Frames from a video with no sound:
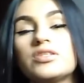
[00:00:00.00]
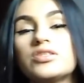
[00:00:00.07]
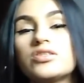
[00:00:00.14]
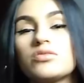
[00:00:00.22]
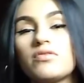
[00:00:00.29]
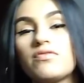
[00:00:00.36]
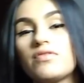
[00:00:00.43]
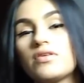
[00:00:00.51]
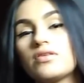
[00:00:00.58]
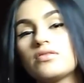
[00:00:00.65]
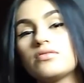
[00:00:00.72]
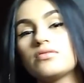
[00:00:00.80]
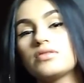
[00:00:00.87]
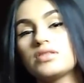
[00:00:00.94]
So we
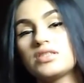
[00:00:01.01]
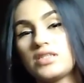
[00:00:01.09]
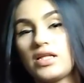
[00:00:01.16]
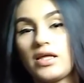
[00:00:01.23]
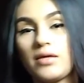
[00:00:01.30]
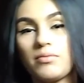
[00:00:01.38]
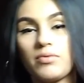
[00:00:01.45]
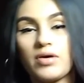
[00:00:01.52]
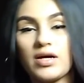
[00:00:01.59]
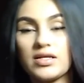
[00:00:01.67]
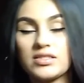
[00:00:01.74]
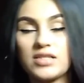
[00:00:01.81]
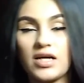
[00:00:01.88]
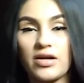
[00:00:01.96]
fell asleep, we
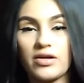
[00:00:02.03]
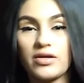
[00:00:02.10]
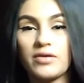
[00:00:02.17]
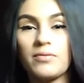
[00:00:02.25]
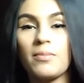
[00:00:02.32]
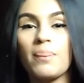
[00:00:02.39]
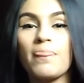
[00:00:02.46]
got tired,